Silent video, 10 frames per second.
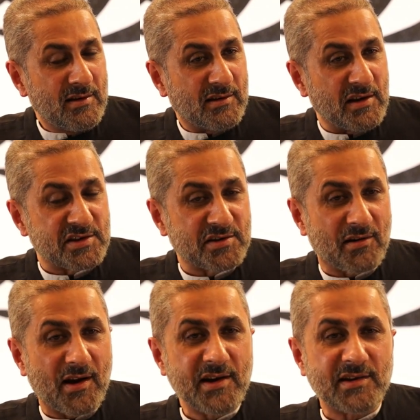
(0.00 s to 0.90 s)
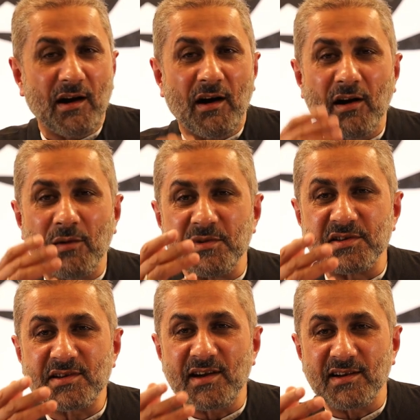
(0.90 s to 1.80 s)
his right arm is
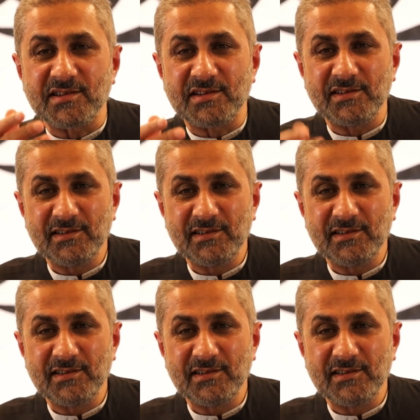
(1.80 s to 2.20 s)
cut.